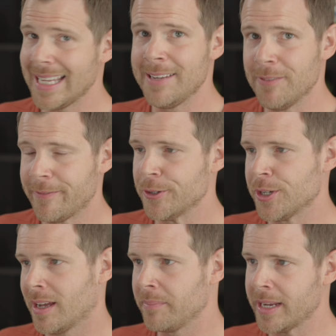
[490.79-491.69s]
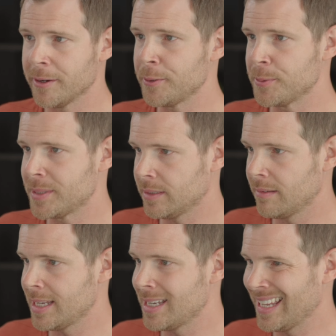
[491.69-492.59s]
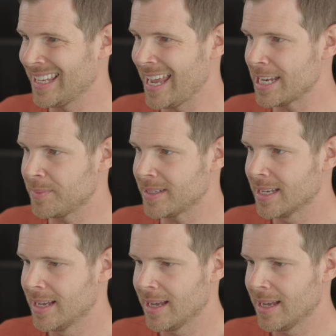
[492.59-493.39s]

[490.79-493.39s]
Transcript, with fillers: Even if you're John Mayer, you still need engagement.